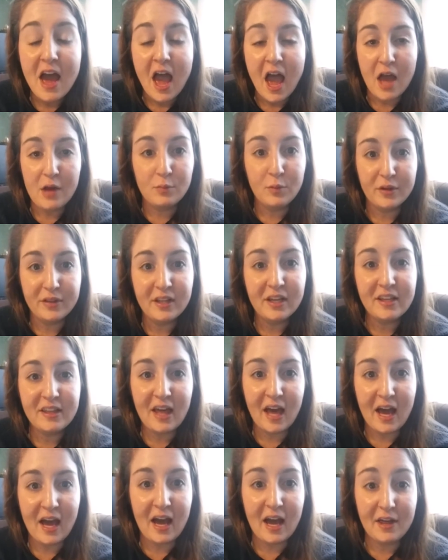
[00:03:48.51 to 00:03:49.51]
And one thing
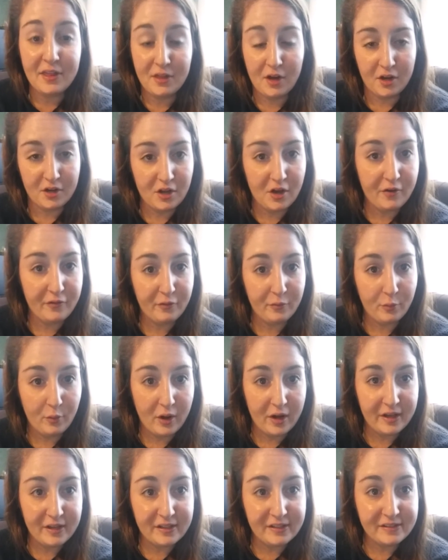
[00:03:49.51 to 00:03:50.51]
that I thought of
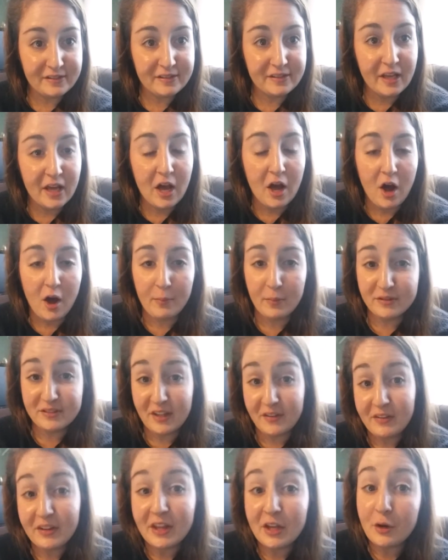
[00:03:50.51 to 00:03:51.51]
was almost
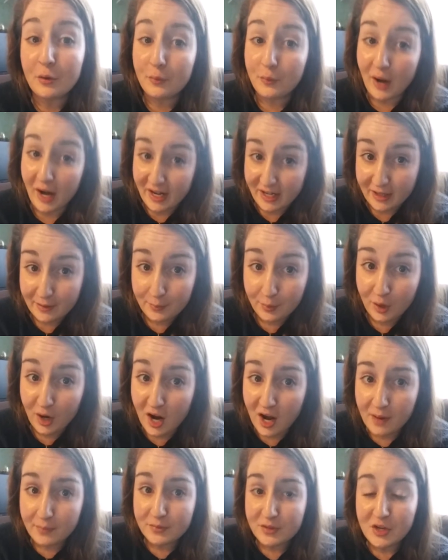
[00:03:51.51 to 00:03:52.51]
having like a writing
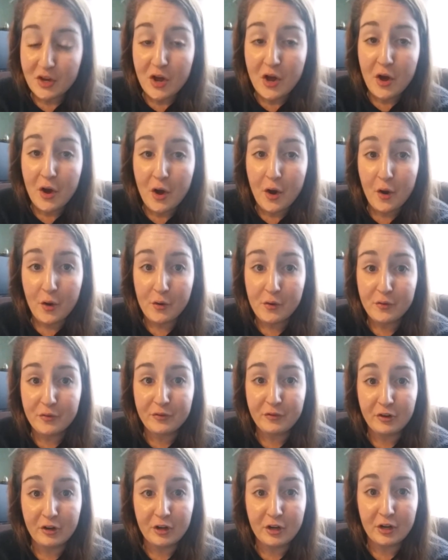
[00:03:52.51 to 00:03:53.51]
prompt
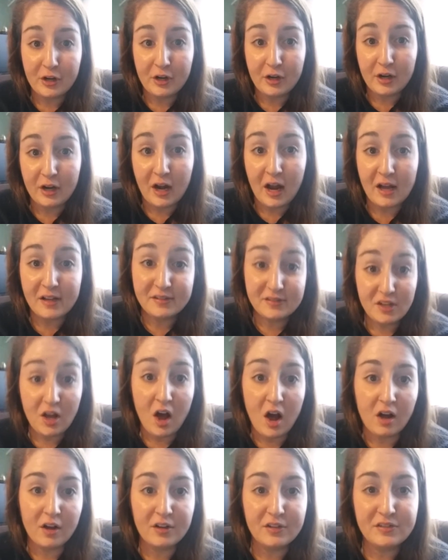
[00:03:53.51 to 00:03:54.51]
over a song.